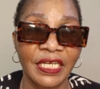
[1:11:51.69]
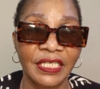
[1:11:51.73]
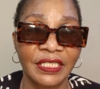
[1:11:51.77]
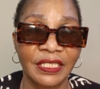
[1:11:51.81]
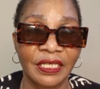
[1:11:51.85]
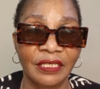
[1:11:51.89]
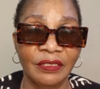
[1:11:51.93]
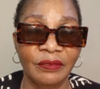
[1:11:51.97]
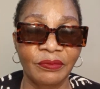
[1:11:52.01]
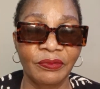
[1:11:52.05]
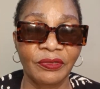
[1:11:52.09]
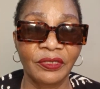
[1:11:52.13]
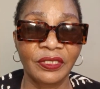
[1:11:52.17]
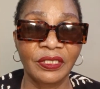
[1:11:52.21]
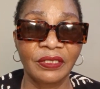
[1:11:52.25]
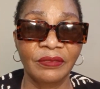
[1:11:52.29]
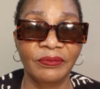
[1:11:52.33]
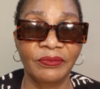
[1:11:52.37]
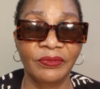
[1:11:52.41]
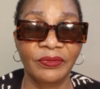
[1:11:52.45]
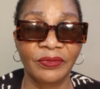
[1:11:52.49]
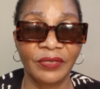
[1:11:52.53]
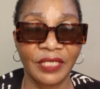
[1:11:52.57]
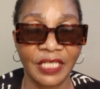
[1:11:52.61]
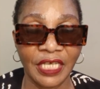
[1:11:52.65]
Thank you, and
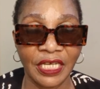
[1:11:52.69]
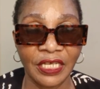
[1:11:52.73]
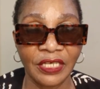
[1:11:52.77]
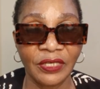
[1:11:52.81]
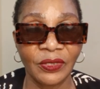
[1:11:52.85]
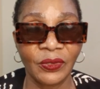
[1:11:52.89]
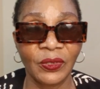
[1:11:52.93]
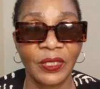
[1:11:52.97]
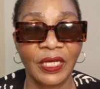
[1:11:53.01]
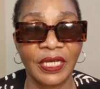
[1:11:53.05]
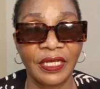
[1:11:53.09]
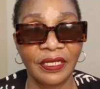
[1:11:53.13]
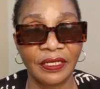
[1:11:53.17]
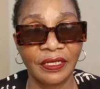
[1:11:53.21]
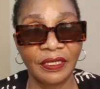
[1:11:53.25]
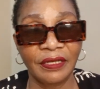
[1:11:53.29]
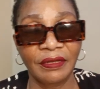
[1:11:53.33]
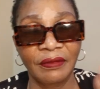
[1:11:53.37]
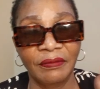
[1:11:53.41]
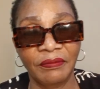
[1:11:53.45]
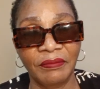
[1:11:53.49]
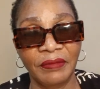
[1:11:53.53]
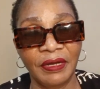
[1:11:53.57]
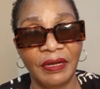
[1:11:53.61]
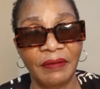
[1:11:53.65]
bye-bye.
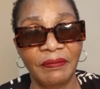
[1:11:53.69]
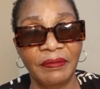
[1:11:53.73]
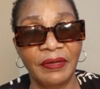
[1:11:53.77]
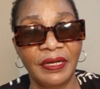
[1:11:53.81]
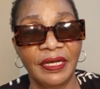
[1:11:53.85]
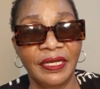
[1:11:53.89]
God bless